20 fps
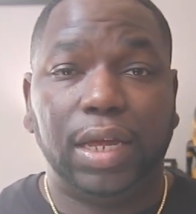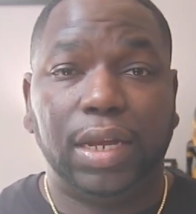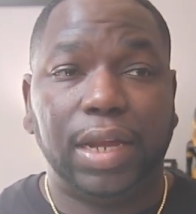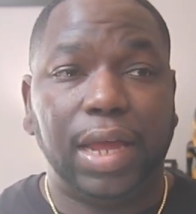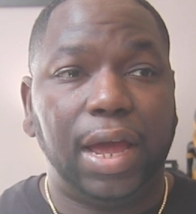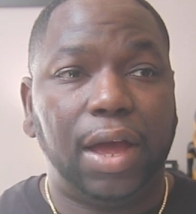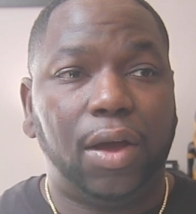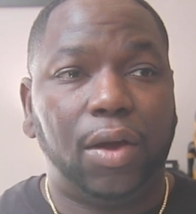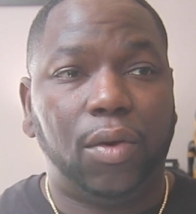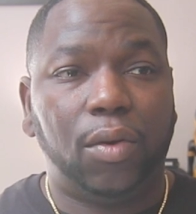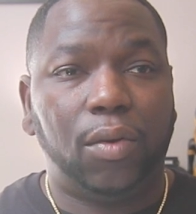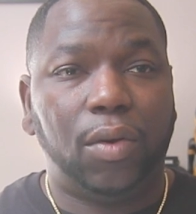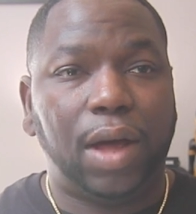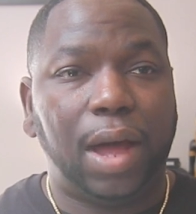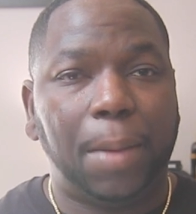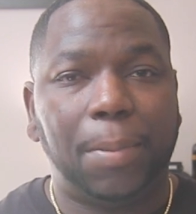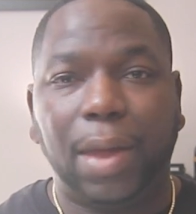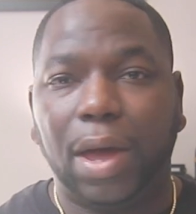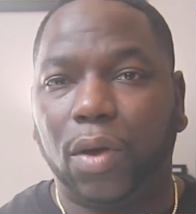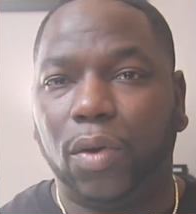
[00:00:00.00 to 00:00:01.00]
Now,
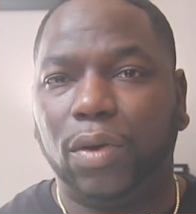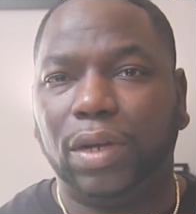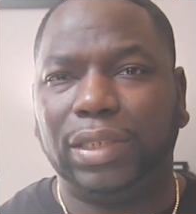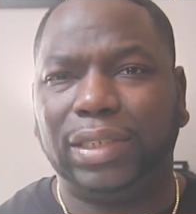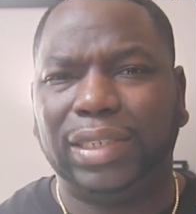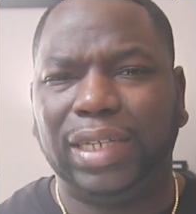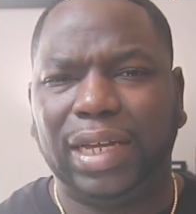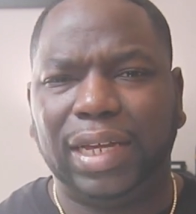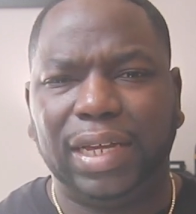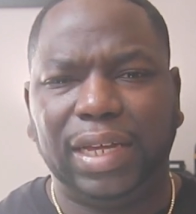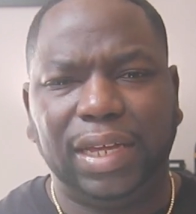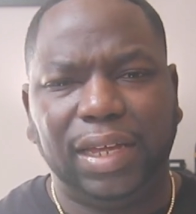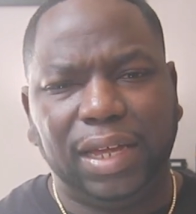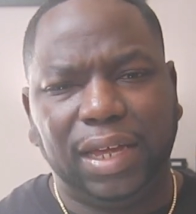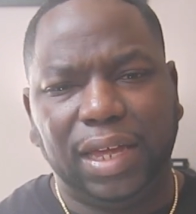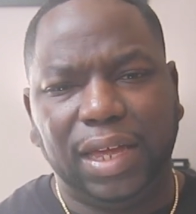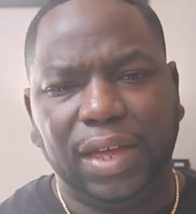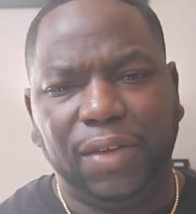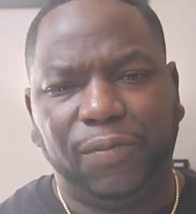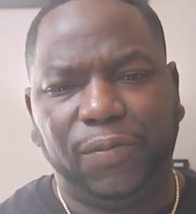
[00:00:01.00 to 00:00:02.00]
I'm not going to say
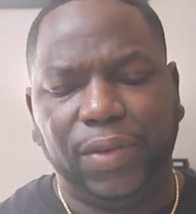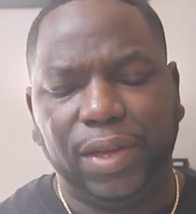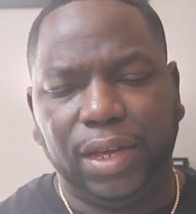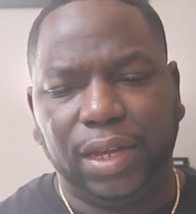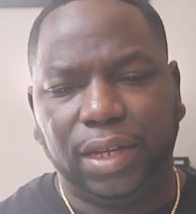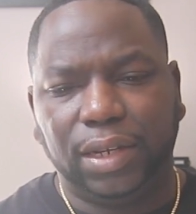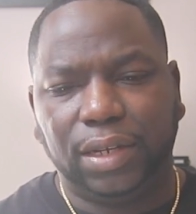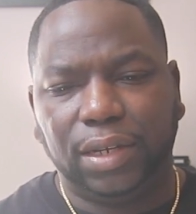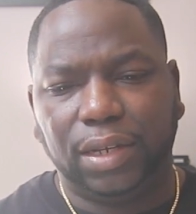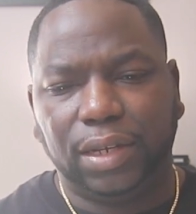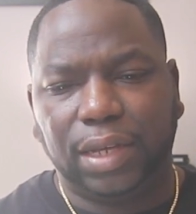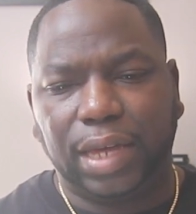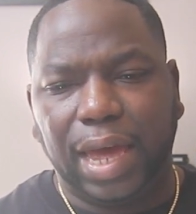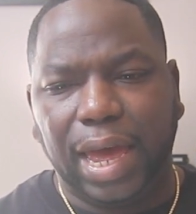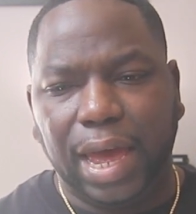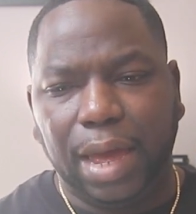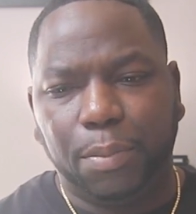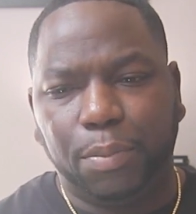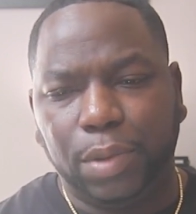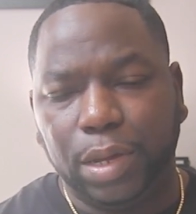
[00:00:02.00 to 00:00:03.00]
if it
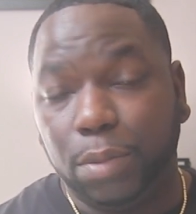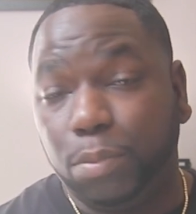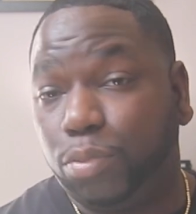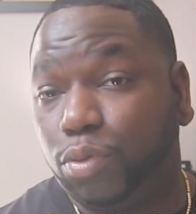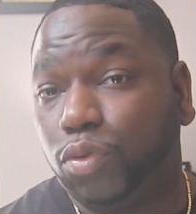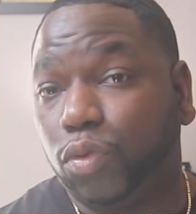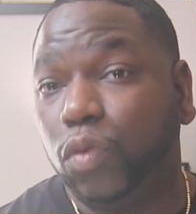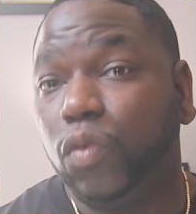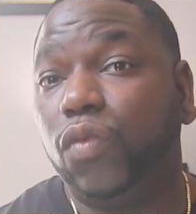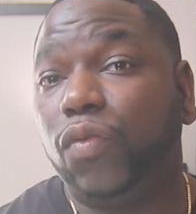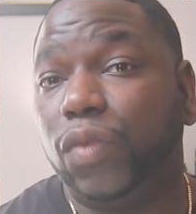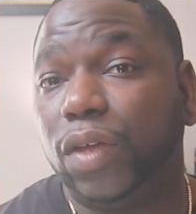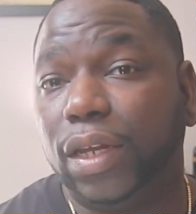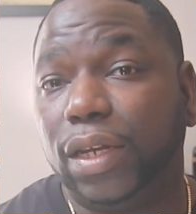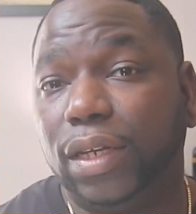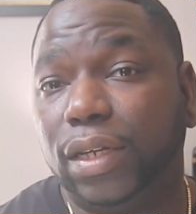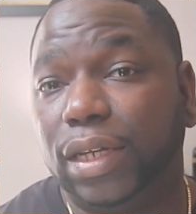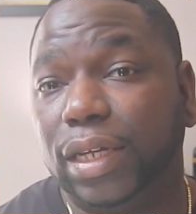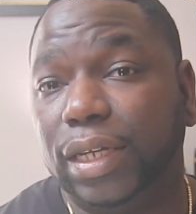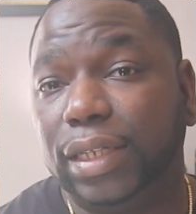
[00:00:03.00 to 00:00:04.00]
can't be
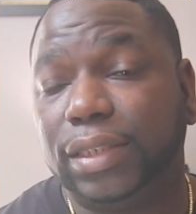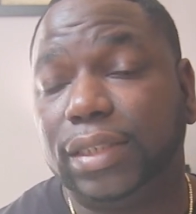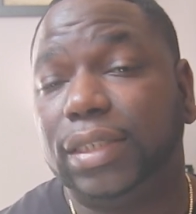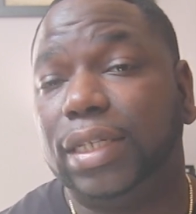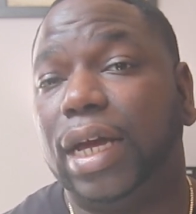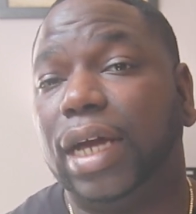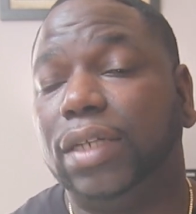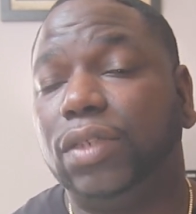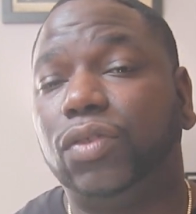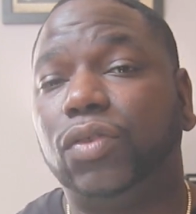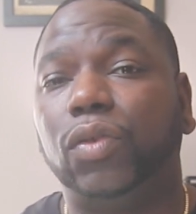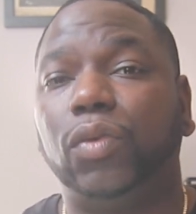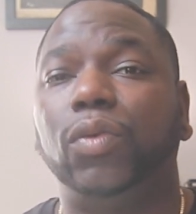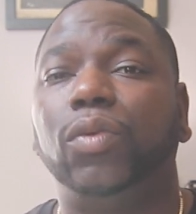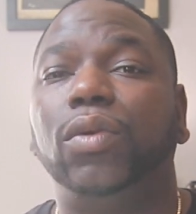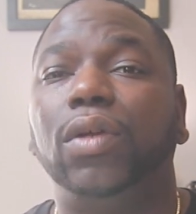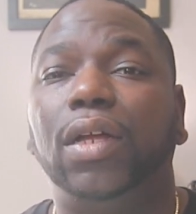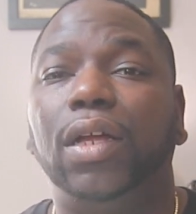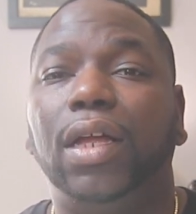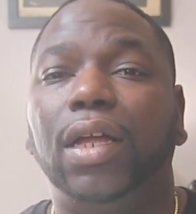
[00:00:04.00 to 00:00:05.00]
proven, it's not true.